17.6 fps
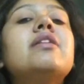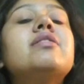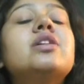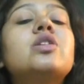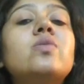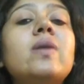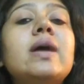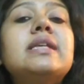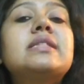and
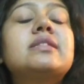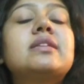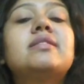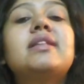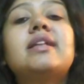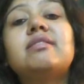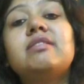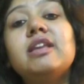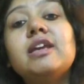
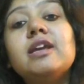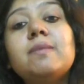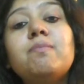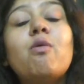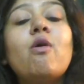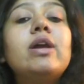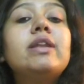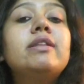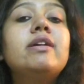request that they
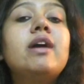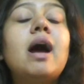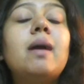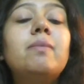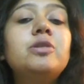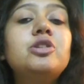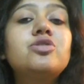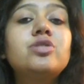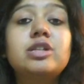appoint their
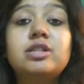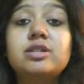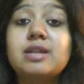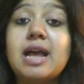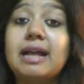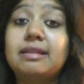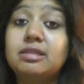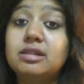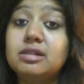
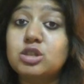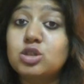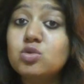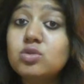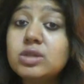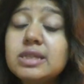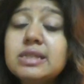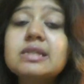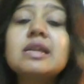arbitrator at the
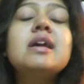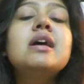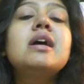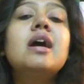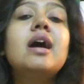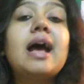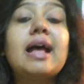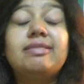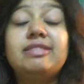soonest,
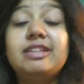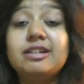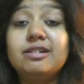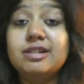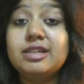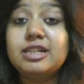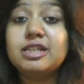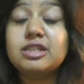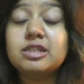at the
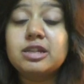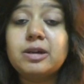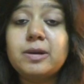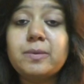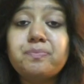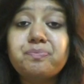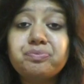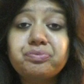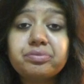earliest
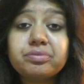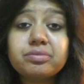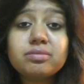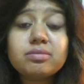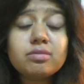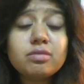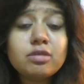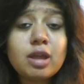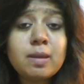
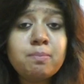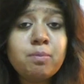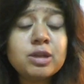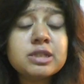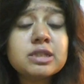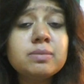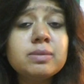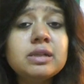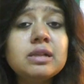
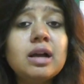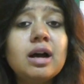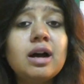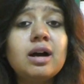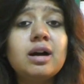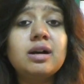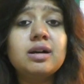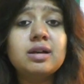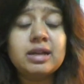possible,
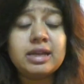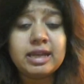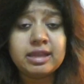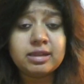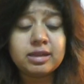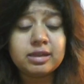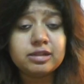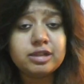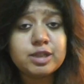
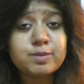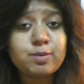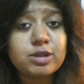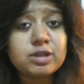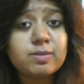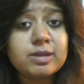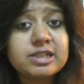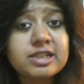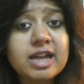in the earliest
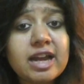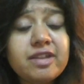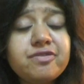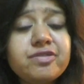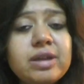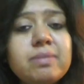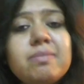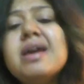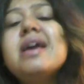possible time
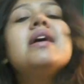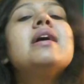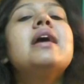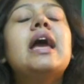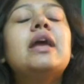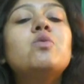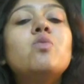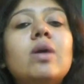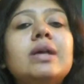frame,
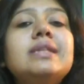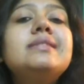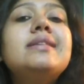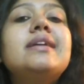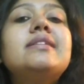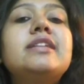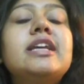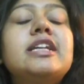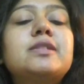and once
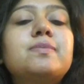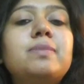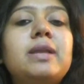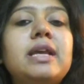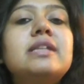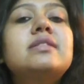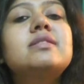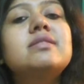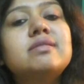that takes
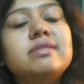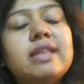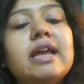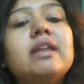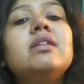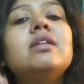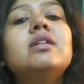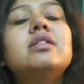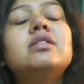place,
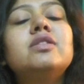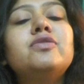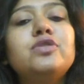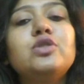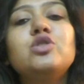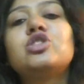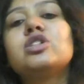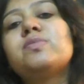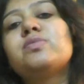then the
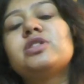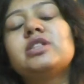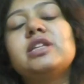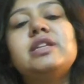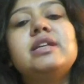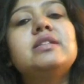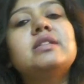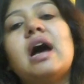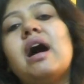future
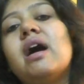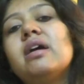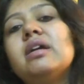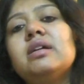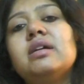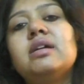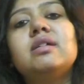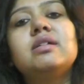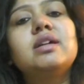proceedings
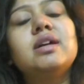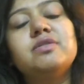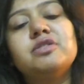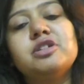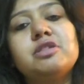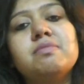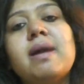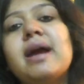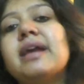are
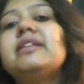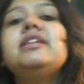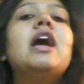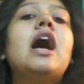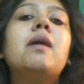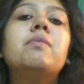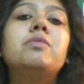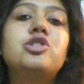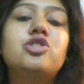governed by the
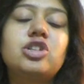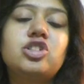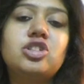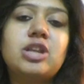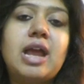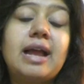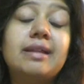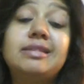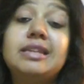
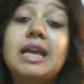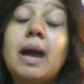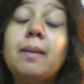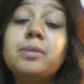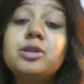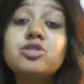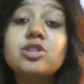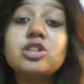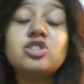Arbitration Act. The
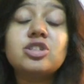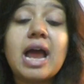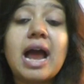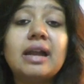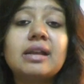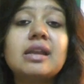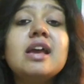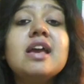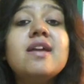Arbitration
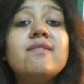Act